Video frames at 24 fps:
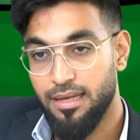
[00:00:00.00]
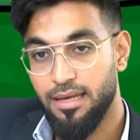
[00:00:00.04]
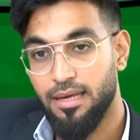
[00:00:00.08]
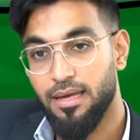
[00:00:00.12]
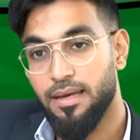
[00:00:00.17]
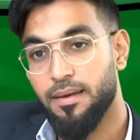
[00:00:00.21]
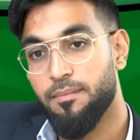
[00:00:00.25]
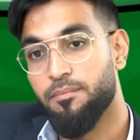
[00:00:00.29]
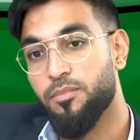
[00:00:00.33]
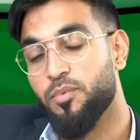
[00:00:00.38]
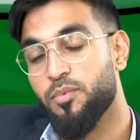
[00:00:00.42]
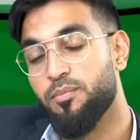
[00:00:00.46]

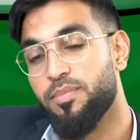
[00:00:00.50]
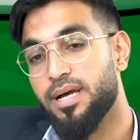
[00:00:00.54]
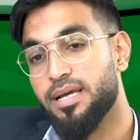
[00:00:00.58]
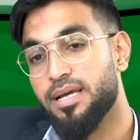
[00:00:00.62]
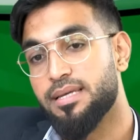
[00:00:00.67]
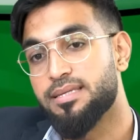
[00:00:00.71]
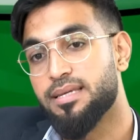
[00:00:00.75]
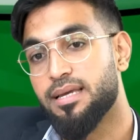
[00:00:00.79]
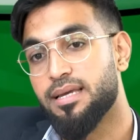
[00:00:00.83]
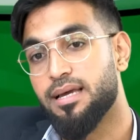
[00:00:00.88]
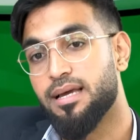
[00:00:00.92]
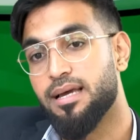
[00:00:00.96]

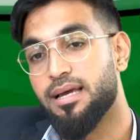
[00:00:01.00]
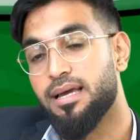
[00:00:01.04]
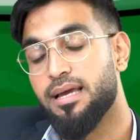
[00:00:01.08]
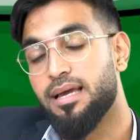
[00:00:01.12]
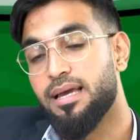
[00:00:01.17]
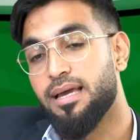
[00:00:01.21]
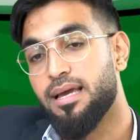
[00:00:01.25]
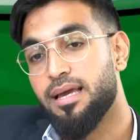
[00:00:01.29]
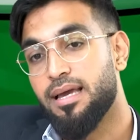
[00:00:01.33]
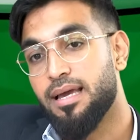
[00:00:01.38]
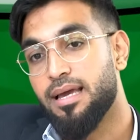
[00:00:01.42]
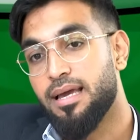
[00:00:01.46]
Mombasa,
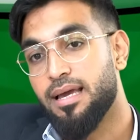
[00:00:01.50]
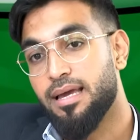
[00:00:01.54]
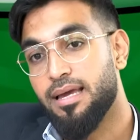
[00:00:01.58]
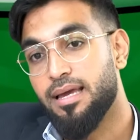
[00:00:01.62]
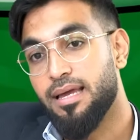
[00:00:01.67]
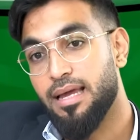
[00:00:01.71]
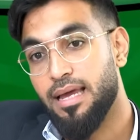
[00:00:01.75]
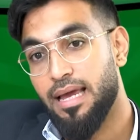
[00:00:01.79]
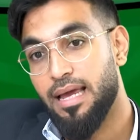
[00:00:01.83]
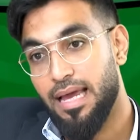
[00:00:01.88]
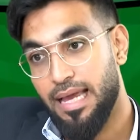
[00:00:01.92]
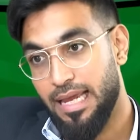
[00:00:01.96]

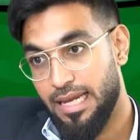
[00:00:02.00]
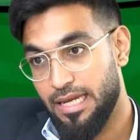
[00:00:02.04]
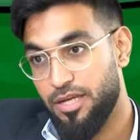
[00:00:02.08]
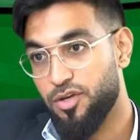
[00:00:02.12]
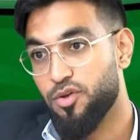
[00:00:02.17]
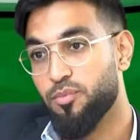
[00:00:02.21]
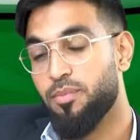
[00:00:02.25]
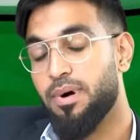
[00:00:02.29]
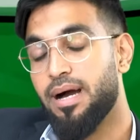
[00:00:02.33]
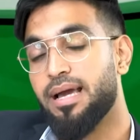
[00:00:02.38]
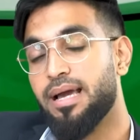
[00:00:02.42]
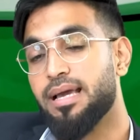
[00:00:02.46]
in
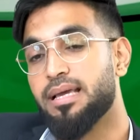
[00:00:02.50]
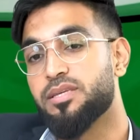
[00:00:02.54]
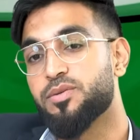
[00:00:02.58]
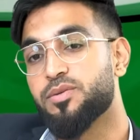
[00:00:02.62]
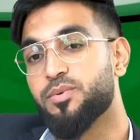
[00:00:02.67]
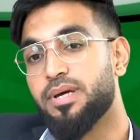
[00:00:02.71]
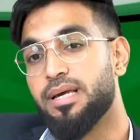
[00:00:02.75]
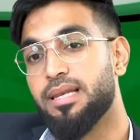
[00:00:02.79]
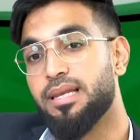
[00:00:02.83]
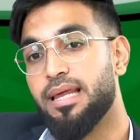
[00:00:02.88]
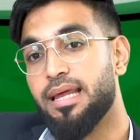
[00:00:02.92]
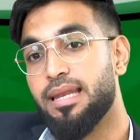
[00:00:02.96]
Dubai as
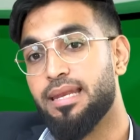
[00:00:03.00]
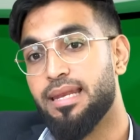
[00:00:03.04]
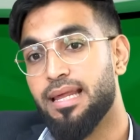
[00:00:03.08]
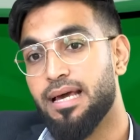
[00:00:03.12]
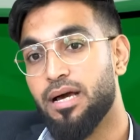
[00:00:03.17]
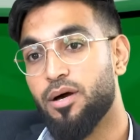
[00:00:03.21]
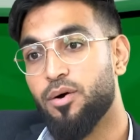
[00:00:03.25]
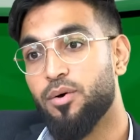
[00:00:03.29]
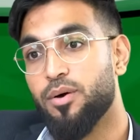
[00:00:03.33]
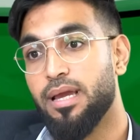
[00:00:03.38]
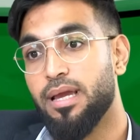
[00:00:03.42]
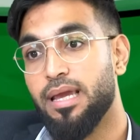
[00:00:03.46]
well, and
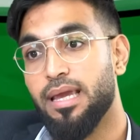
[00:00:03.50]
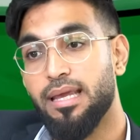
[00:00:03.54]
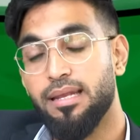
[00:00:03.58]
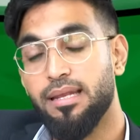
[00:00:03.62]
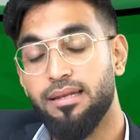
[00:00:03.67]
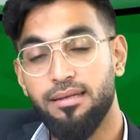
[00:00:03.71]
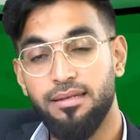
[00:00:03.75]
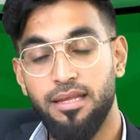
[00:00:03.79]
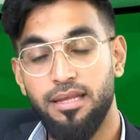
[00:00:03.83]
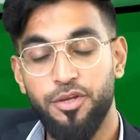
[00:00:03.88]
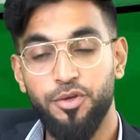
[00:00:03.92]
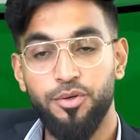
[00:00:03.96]
now
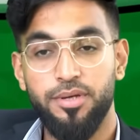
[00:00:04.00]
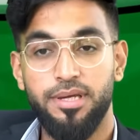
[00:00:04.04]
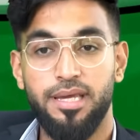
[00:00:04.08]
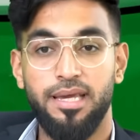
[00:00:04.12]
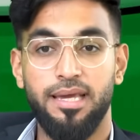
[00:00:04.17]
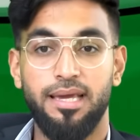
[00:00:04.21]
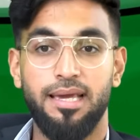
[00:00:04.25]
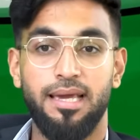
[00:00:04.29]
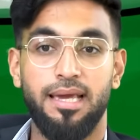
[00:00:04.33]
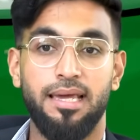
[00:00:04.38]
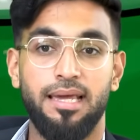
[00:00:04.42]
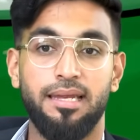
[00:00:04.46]
in the
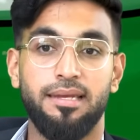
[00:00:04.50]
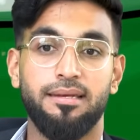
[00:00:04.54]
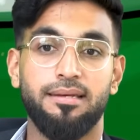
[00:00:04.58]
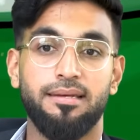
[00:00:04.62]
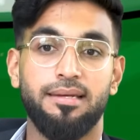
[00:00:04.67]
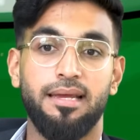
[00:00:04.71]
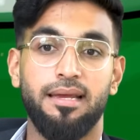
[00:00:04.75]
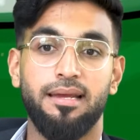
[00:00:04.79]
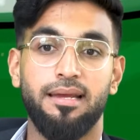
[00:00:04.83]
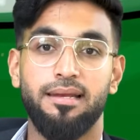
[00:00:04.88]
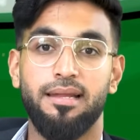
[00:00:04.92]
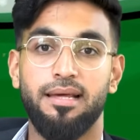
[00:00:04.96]
UK and
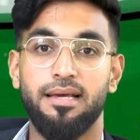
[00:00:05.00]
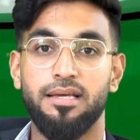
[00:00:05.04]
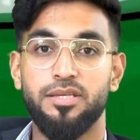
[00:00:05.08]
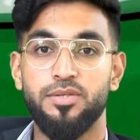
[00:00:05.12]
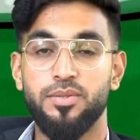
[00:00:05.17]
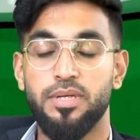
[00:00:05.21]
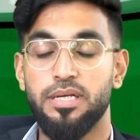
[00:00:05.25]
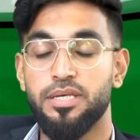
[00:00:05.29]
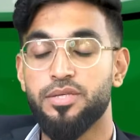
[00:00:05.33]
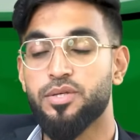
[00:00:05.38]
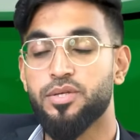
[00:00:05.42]
Canada as well.